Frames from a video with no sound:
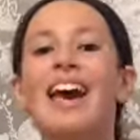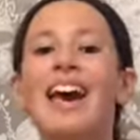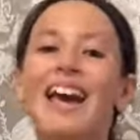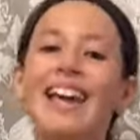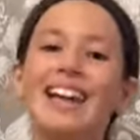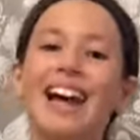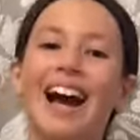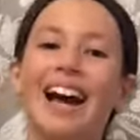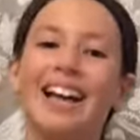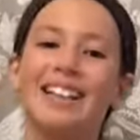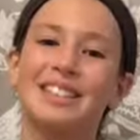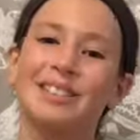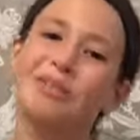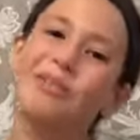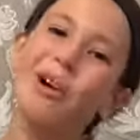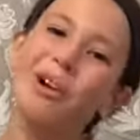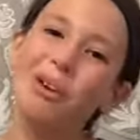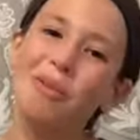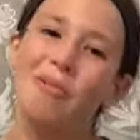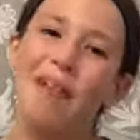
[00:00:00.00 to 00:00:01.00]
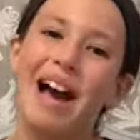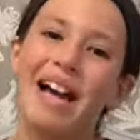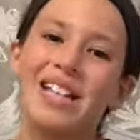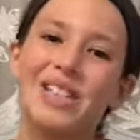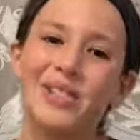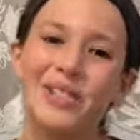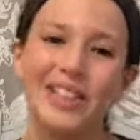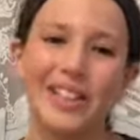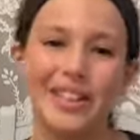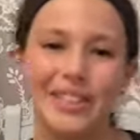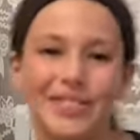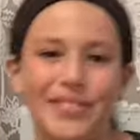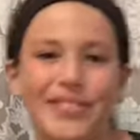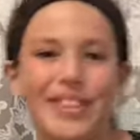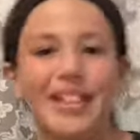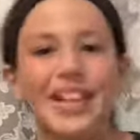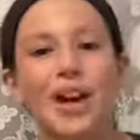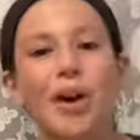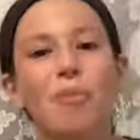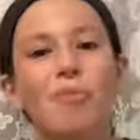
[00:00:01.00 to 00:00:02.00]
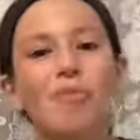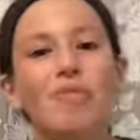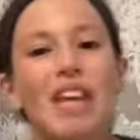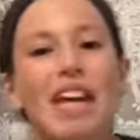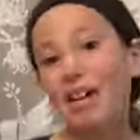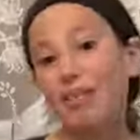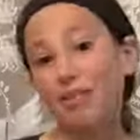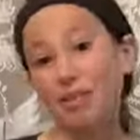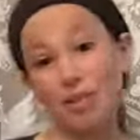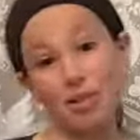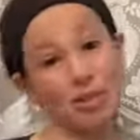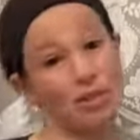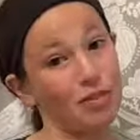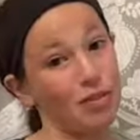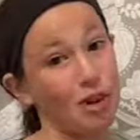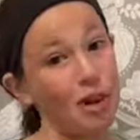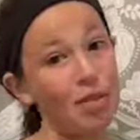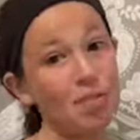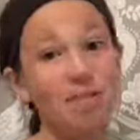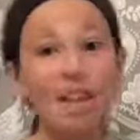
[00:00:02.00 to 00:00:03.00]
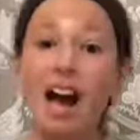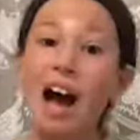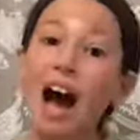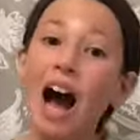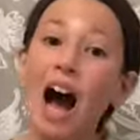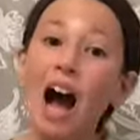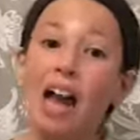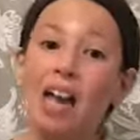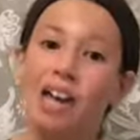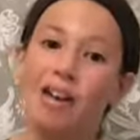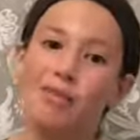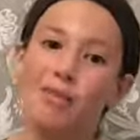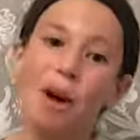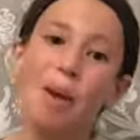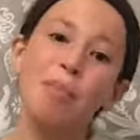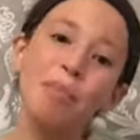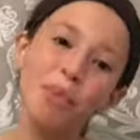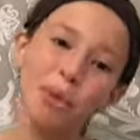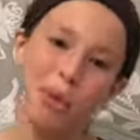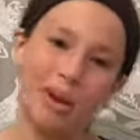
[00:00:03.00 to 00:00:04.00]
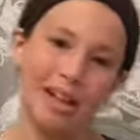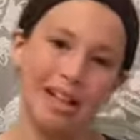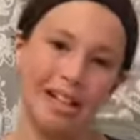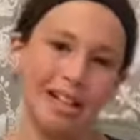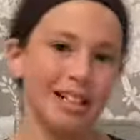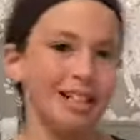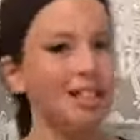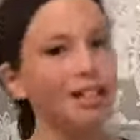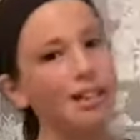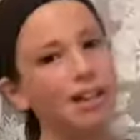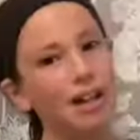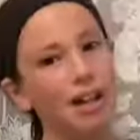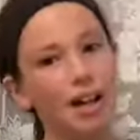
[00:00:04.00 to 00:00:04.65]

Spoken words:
Hey guys, welcome back to another video. First of all, I have upgraded.